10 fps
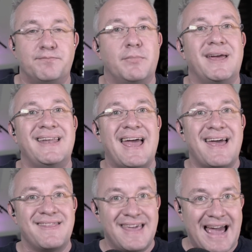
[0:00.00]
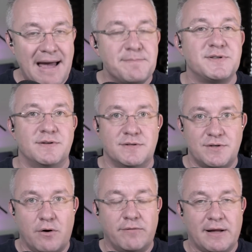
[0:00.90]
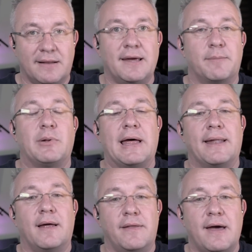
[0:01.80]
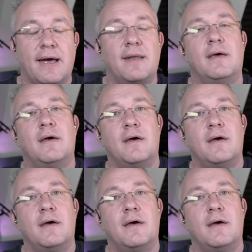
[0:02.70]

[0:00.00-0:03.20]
But in the absence of a clear plan like that,